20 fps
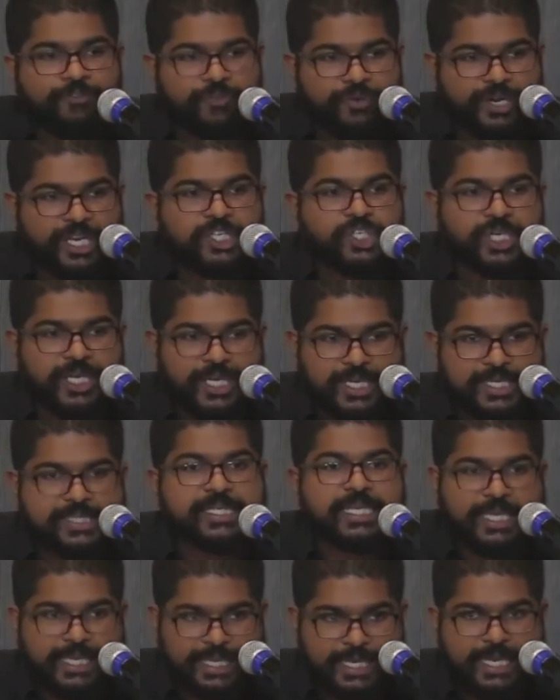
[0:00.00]
reached us
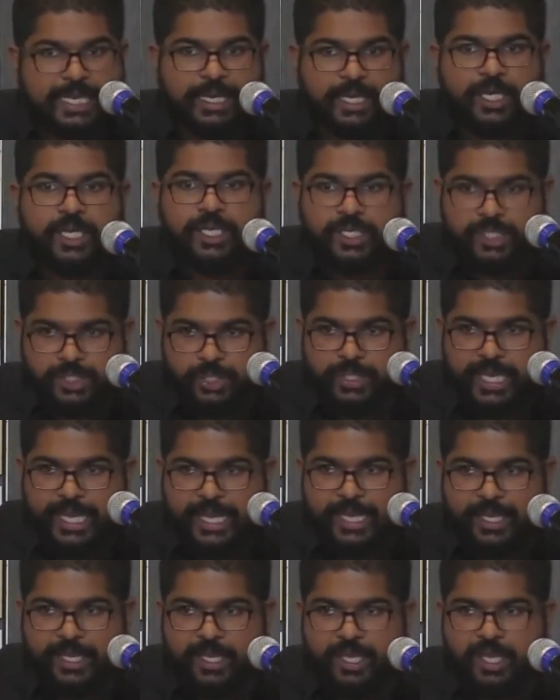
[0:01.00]
here
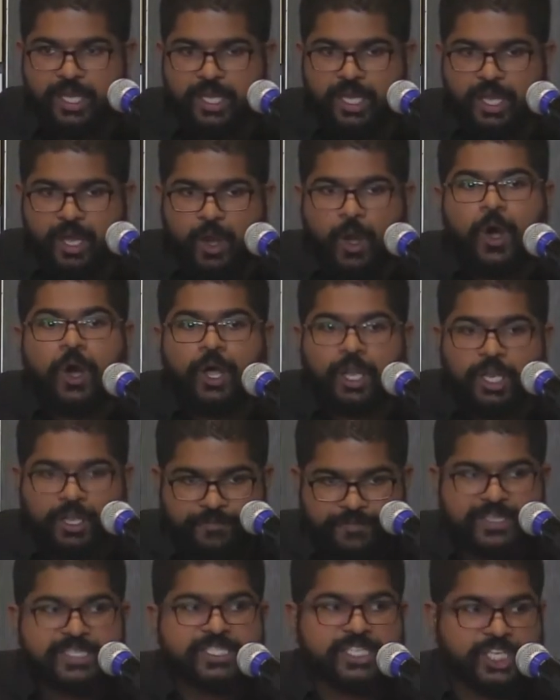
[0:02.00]
today. All of
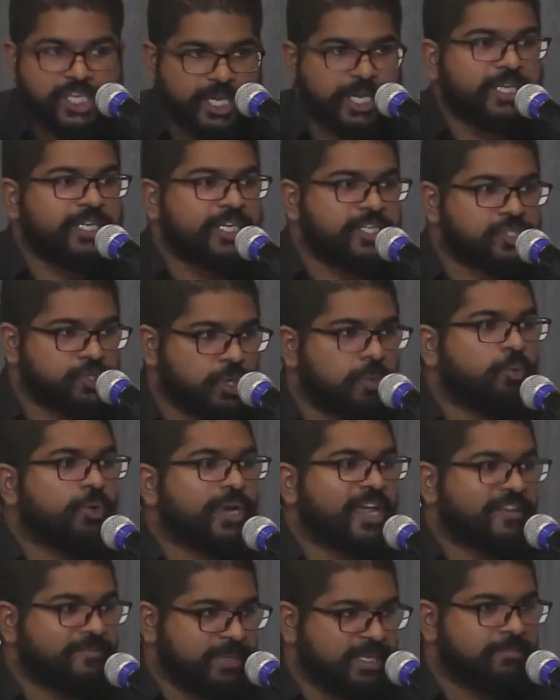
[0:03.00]
us here in this room
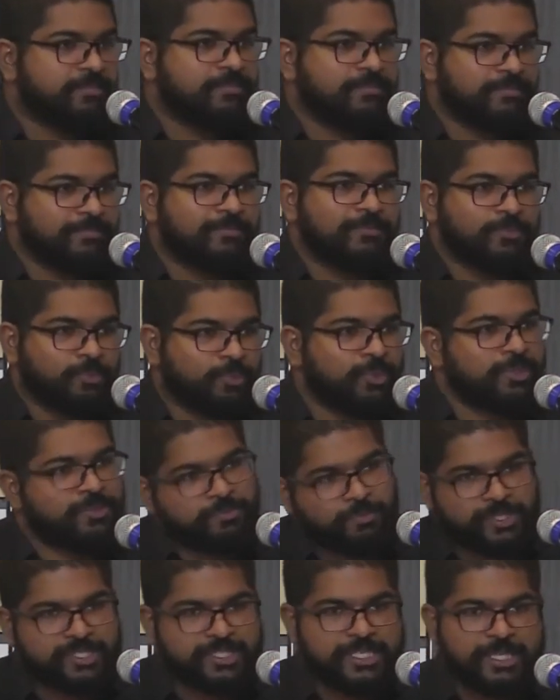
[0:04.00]

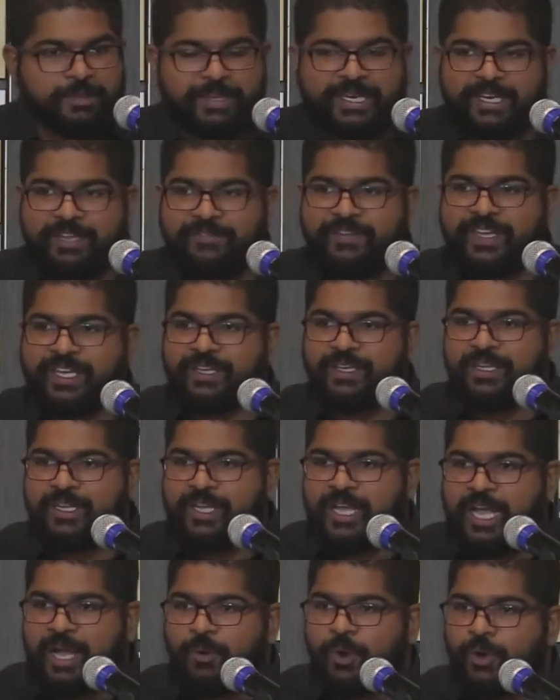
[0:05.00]
would still be living
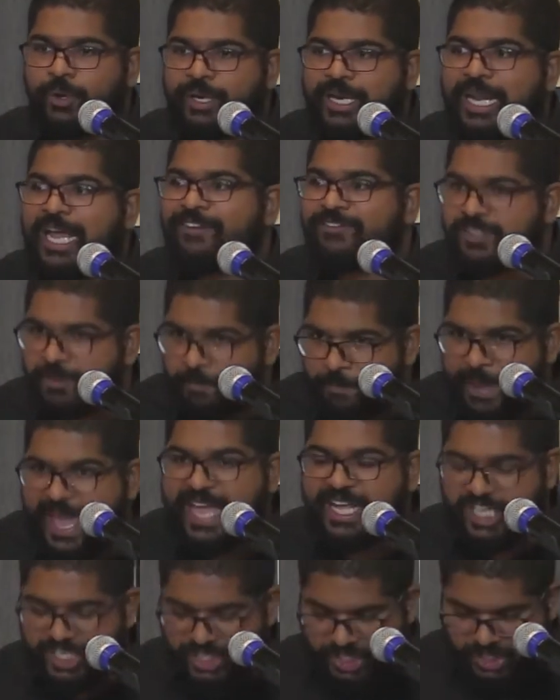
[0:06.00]
our own lives,
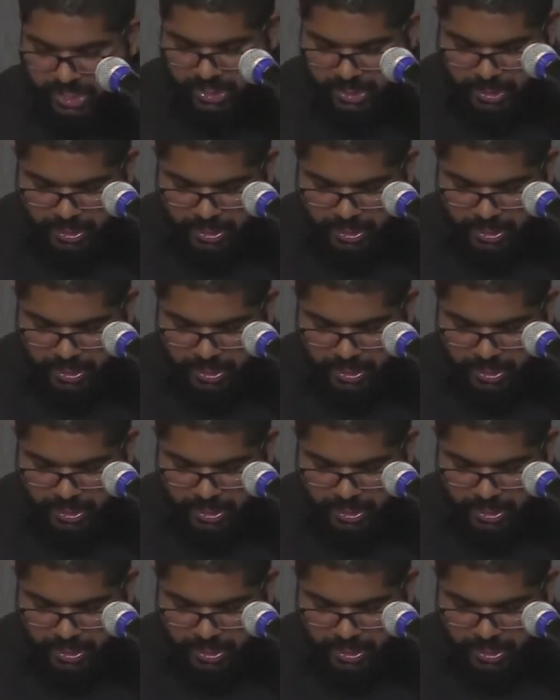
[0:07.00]
pagans.